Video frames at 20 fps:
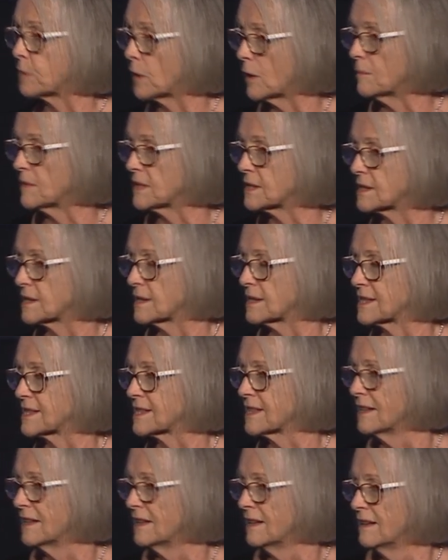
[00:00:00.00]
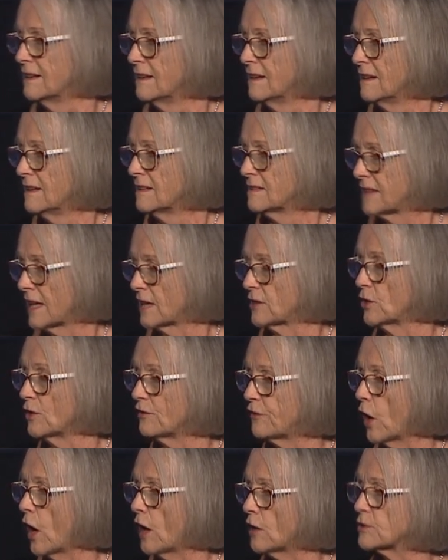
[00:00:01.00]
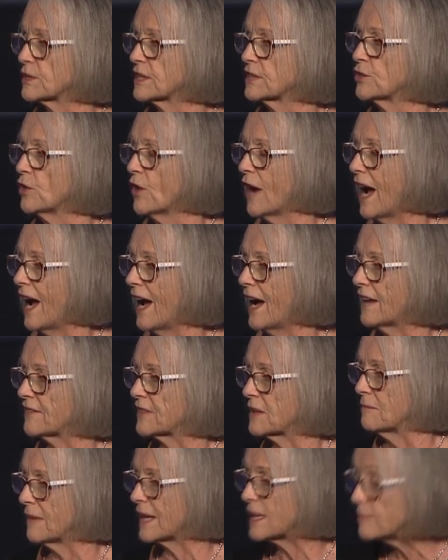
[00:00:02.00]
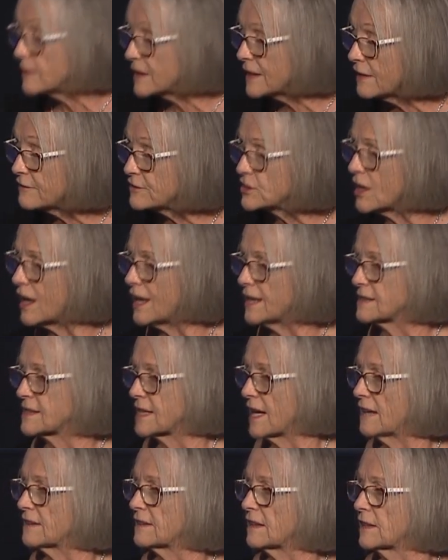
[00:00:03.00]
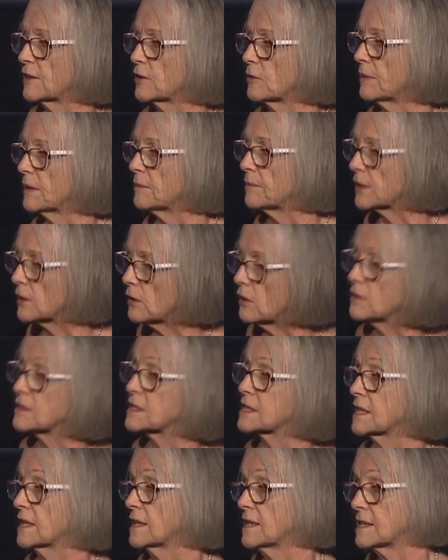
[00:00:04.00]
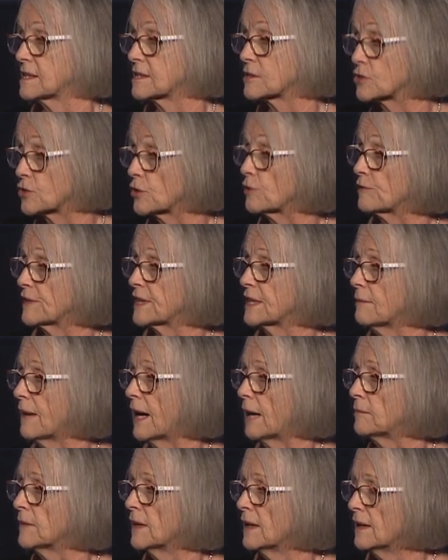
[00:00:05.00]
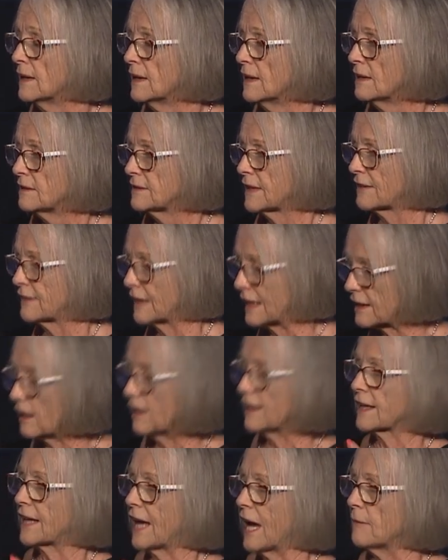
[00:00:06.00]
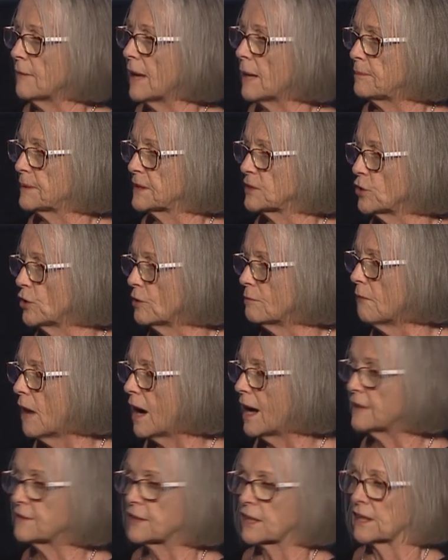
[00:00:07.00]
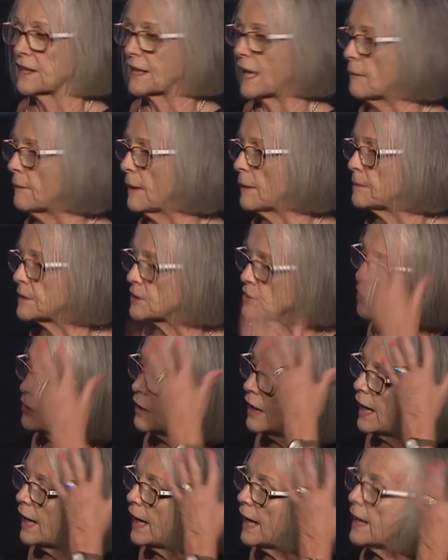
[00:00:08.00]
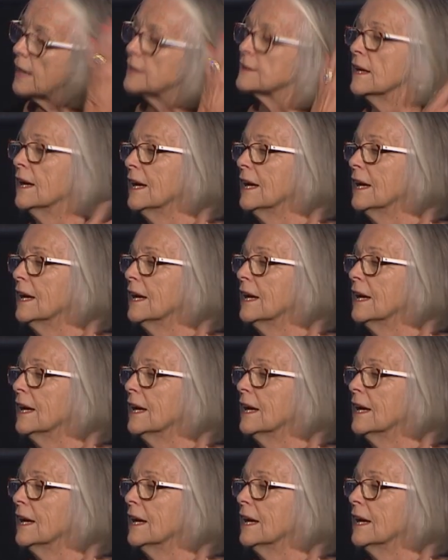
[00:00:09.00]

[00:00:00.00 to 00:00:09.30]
promises that you've held in your heart that maybe have died down a little bit, but God said he's stirring them up that they're going to come up in your mind, they're going to come up in your heart,